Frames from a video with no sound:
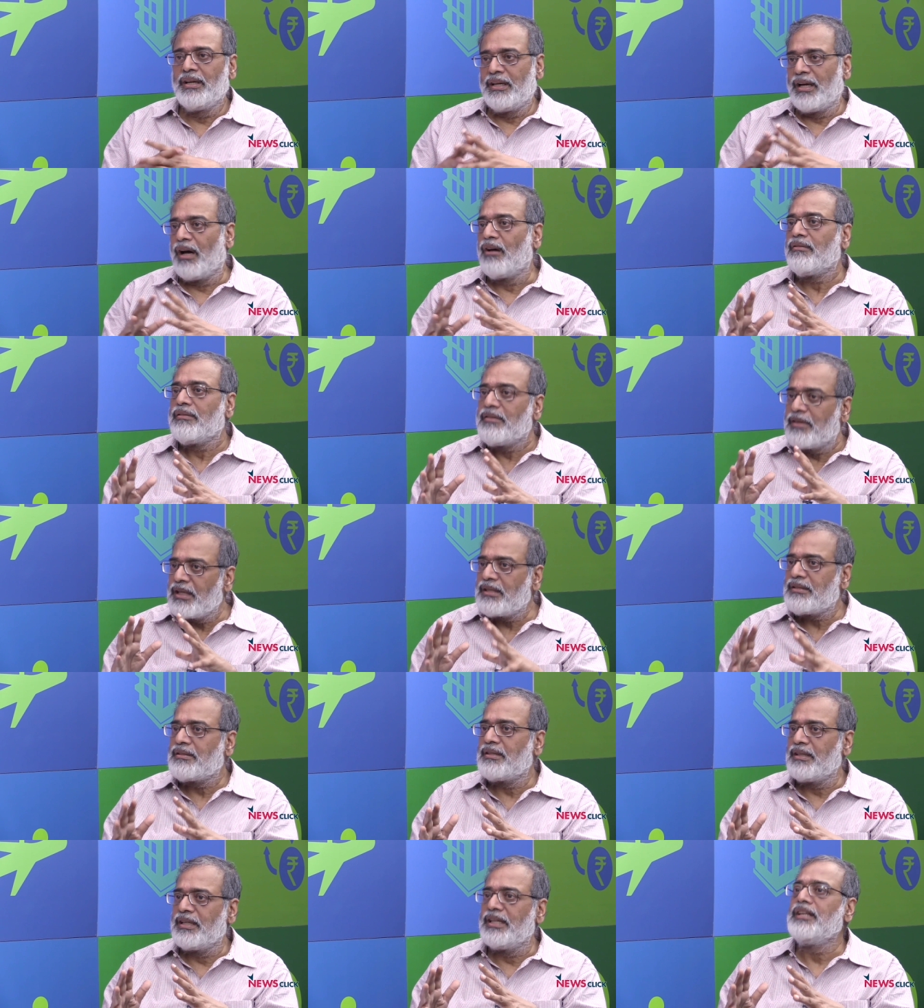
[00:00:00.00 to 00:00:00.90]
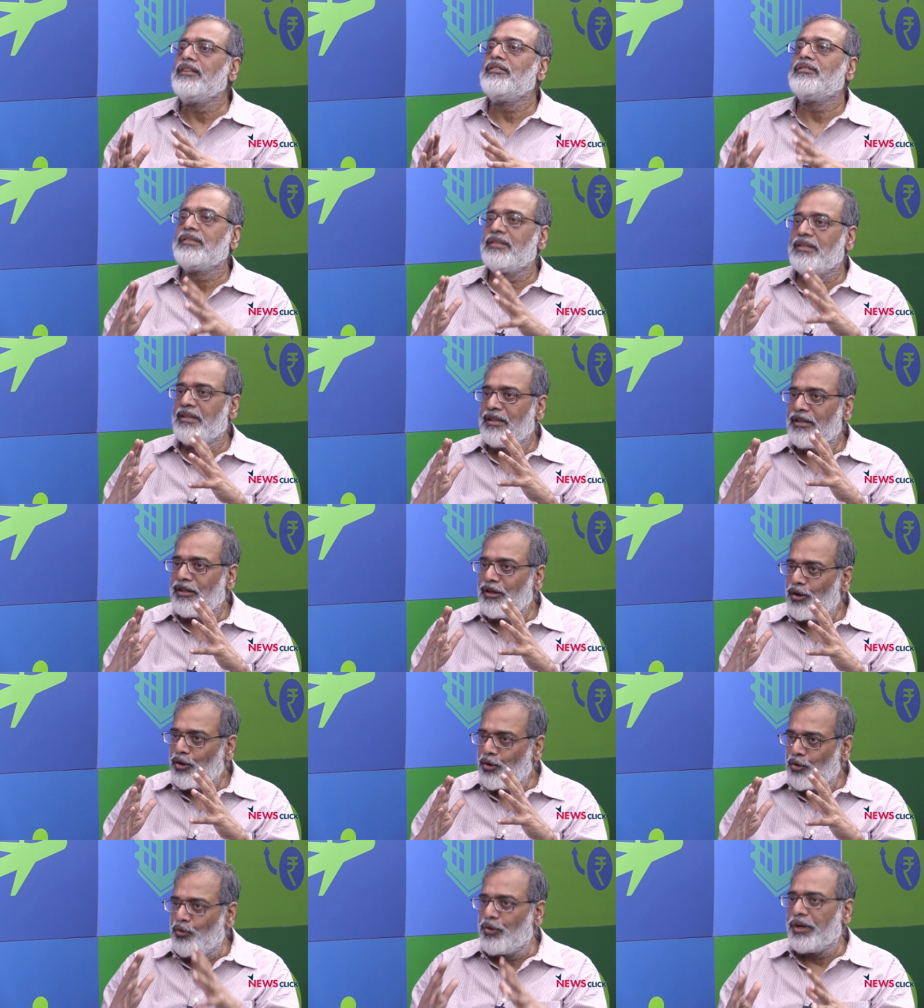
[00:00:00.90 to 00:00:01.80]
Now, this is
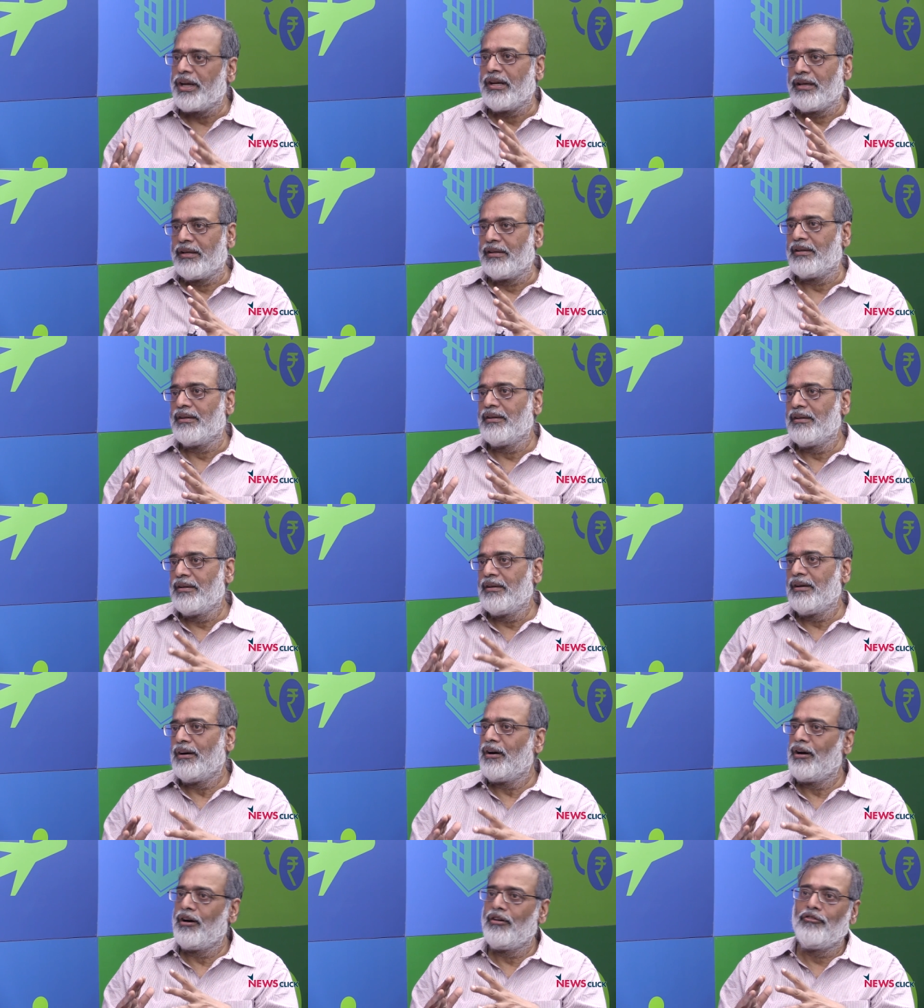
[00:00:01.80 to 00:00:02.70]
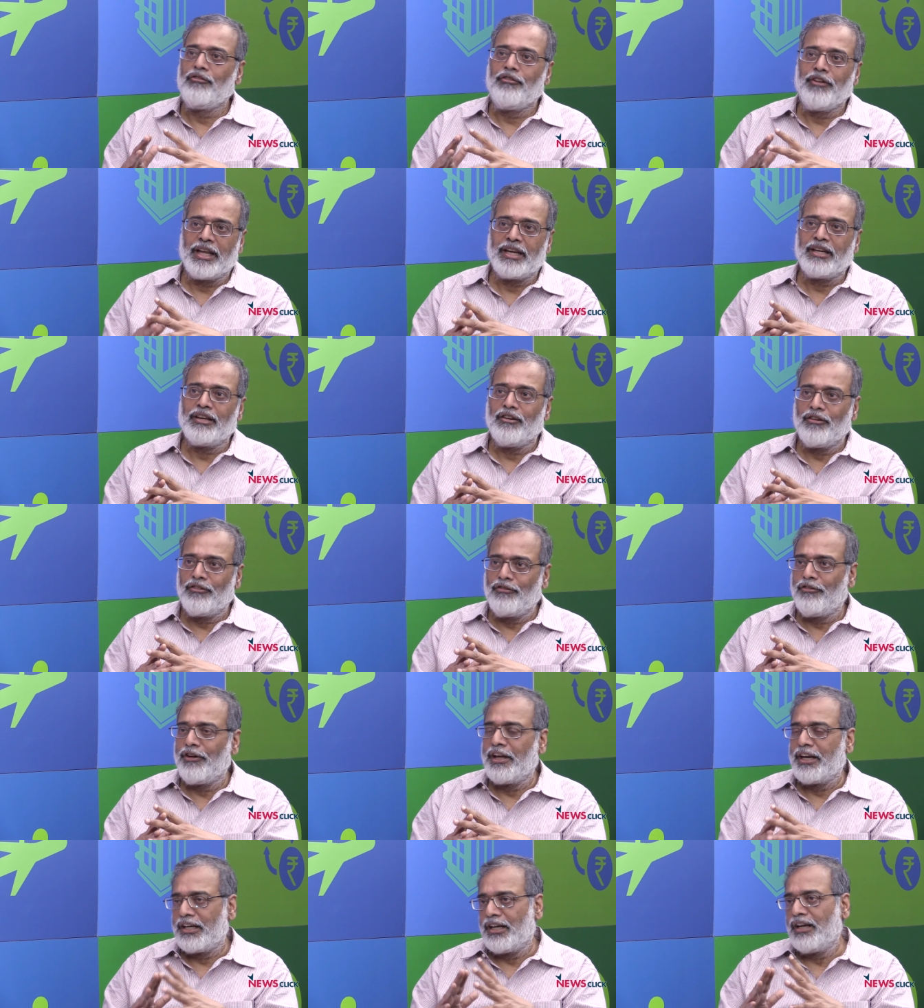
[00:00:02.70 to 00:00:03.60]
really a very,
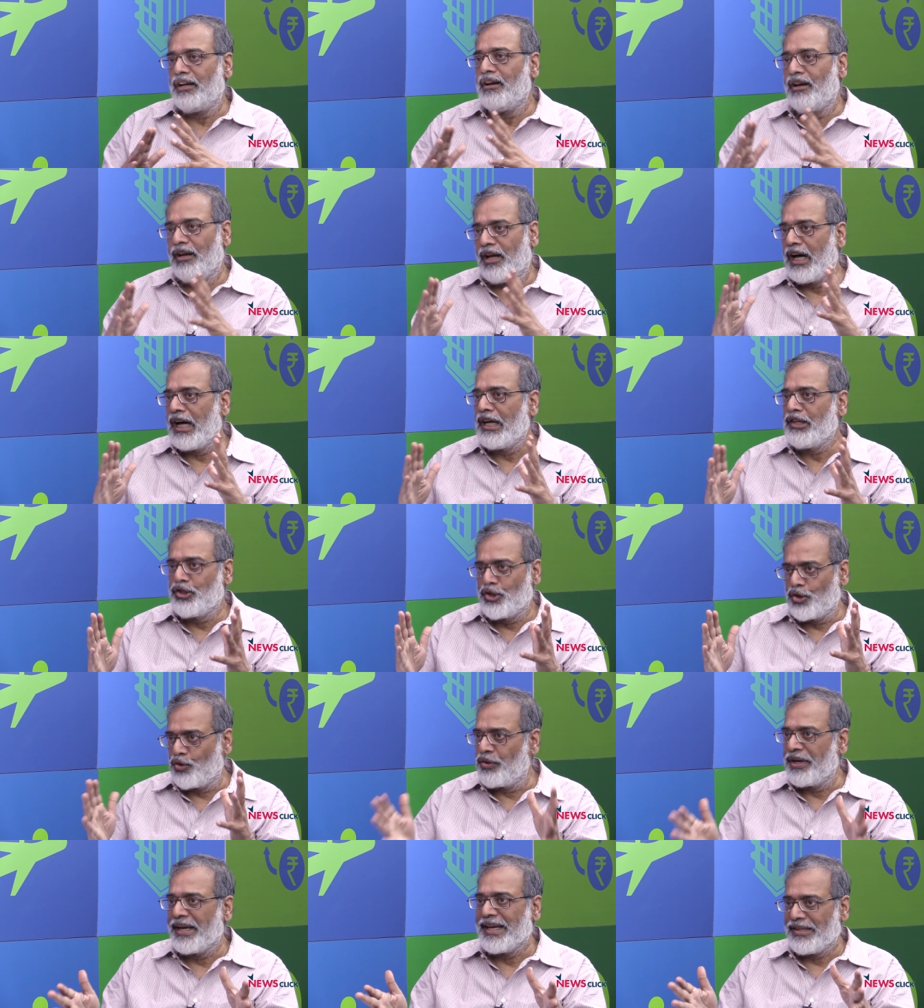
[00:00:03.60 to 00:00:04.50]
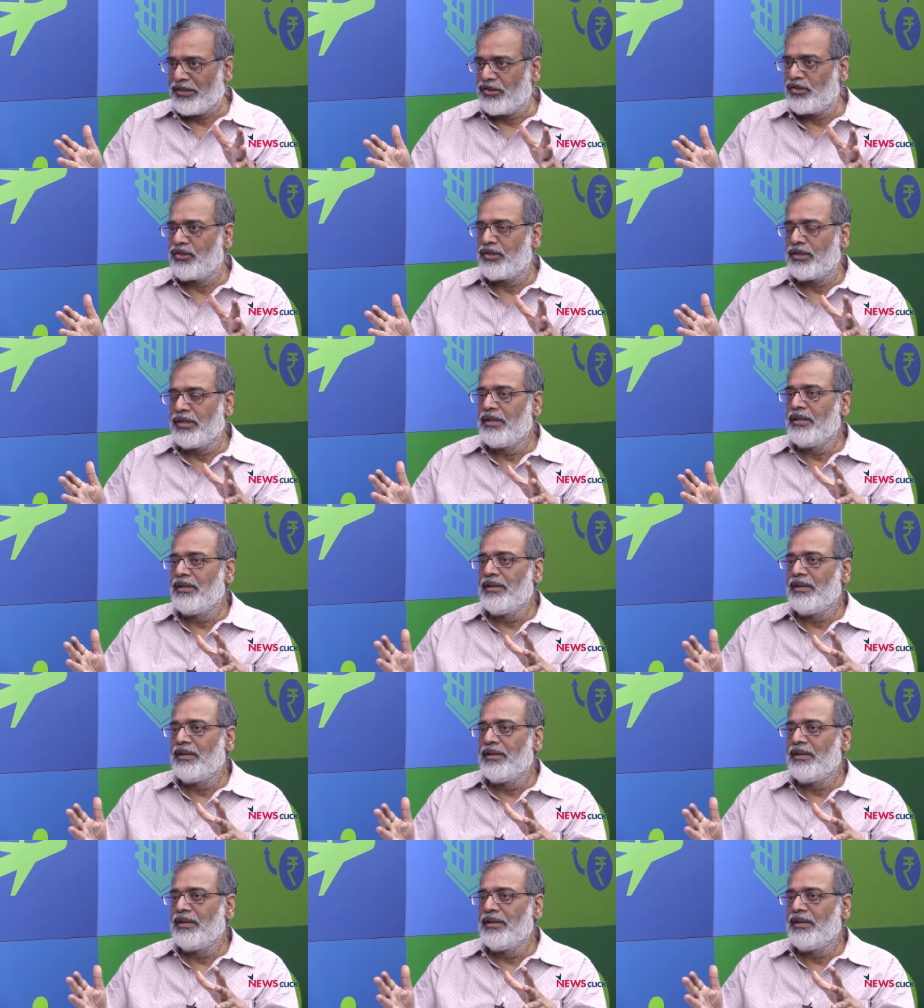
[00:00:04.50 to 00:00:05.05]
very large range,